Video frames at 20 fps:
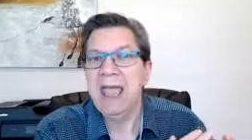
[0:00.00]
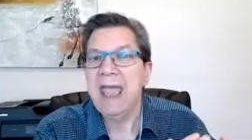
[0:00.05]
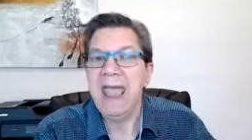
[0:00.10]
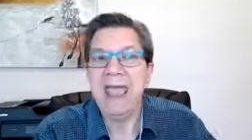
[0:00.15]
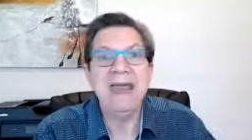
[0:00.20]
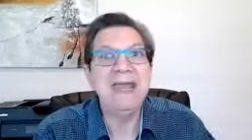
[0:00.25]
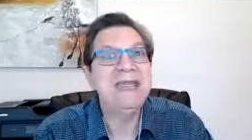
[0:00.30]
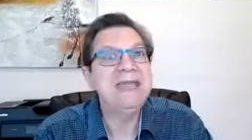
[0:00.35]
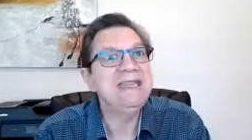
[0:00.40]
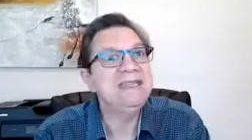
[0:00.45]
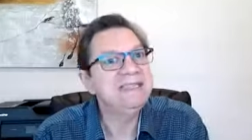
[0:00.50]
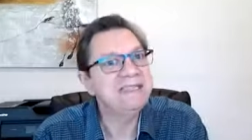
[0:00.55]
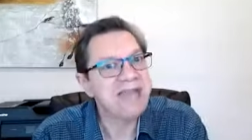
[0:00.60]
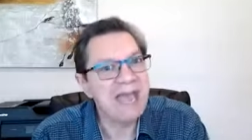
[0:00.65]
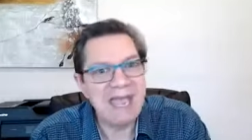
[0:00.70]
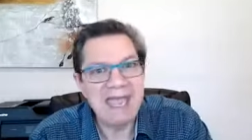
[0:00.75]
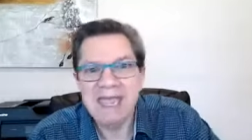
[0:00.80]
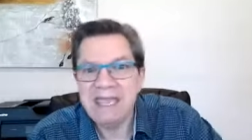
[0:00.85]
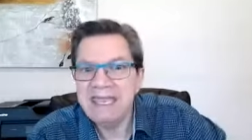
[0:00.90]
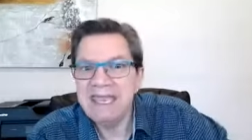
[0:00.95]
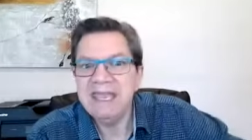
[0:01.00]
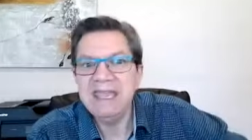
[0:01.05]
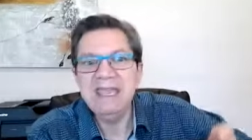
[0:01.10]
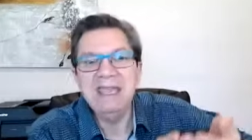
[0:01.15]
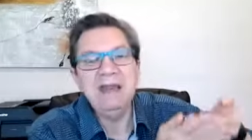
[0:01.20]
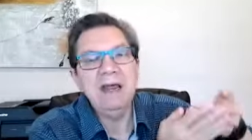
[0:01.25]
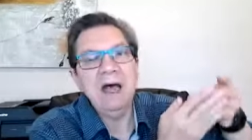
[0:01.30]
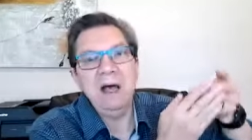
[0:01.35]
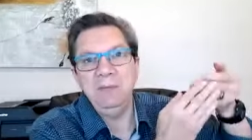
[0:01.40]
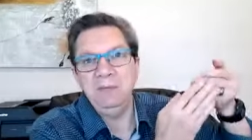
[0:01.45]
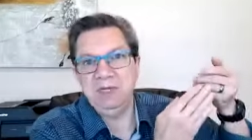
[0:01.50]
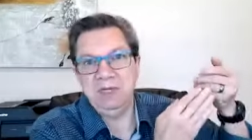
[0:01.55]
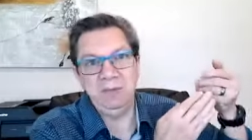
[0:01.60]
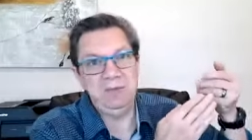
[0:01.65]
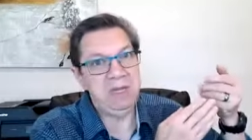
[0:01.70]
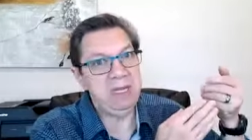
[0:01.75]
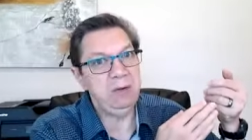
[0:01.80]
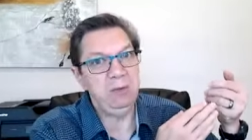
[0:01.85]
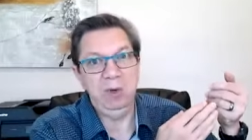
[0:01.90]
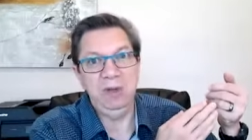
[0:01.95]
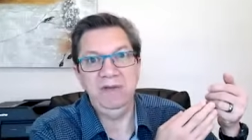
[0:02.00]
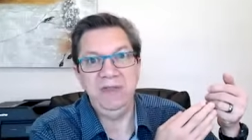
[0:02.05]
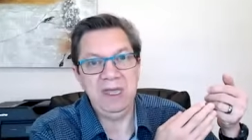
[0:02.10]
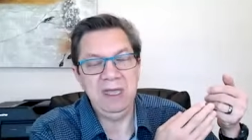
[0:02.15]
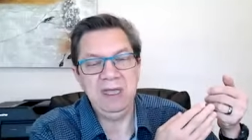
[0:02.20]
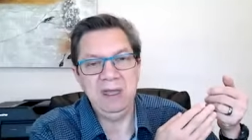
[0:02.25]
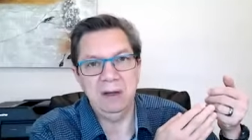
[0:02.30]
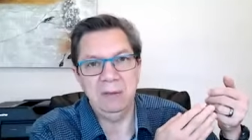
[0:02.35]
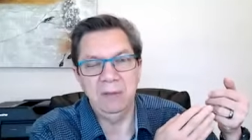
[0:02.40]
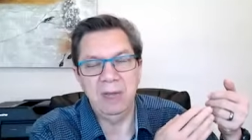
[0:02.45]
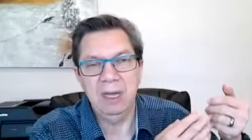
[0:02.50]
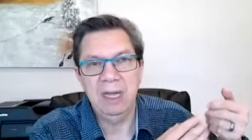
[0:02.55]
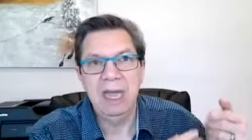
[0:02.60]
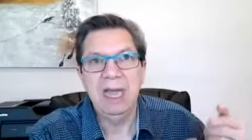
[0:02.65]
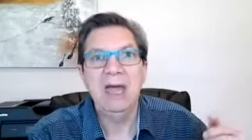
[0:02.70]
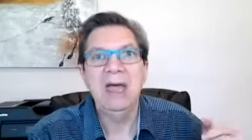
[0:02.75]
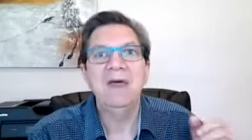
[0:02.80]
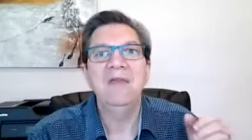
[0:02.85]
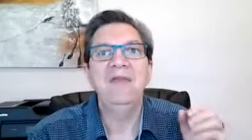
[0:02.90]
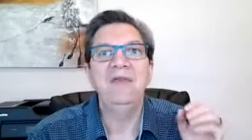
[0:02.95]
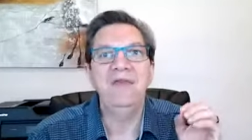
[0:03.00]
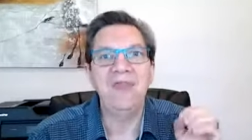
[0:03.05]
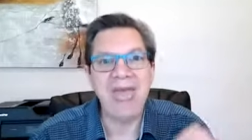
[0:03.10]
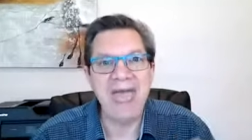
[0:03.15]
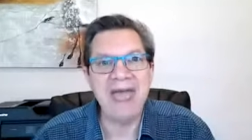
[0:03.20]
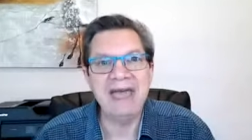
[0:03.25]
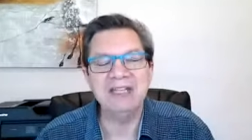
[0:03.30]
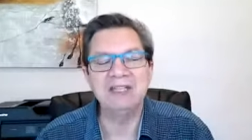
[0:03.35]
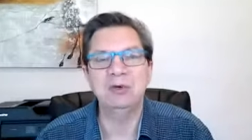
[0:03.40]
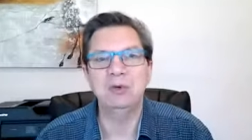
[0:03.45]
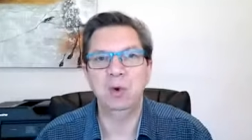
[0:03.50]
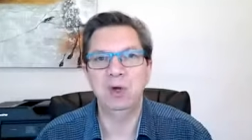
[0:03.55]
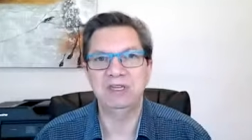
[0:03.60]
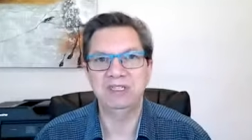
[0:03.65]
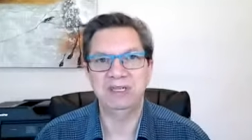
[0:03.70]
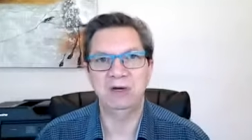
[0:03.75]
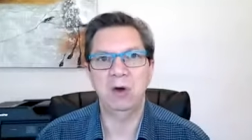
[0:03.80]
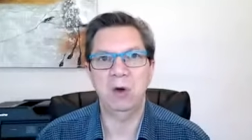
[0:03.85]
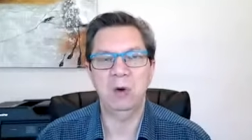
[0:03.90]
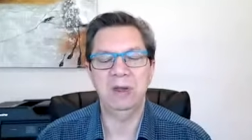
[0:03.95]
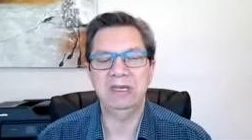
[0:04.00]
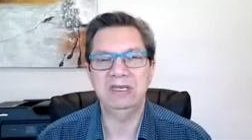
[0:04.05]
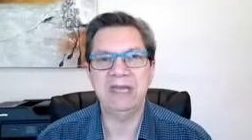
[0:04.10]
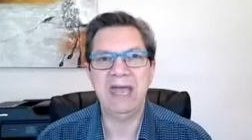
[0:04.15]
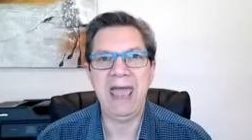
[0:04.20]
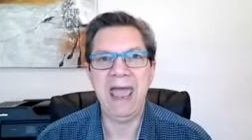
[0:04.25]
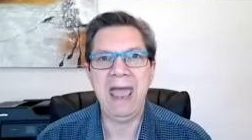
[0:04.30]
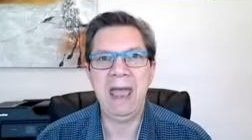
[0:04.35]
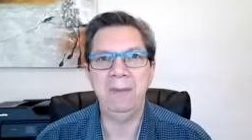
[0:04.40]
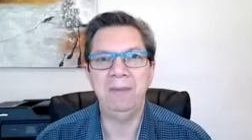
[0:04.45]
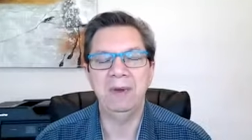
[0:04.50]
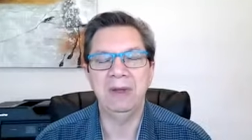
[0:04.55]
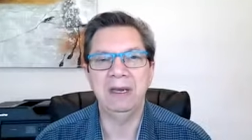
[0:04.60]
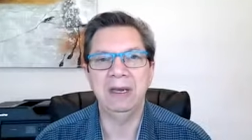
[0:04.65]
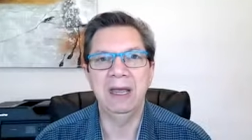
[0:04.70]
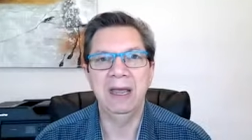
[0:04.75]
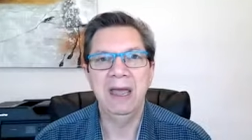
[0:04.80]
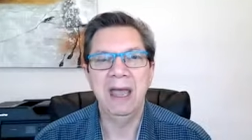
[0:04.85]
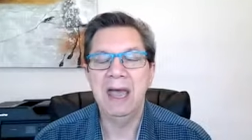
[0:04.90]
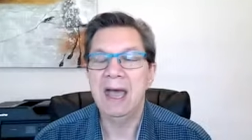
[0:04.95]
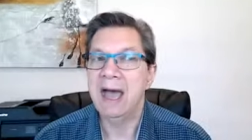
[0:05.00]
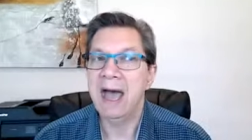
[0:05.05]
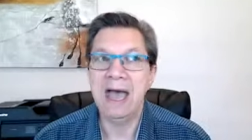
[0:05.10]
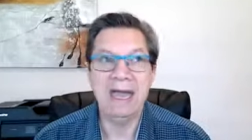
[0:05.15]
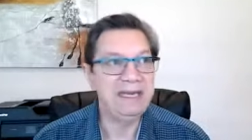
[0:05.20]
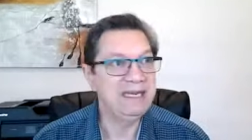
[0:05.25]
and he's taking it up to be with him. That's what's going to happen. I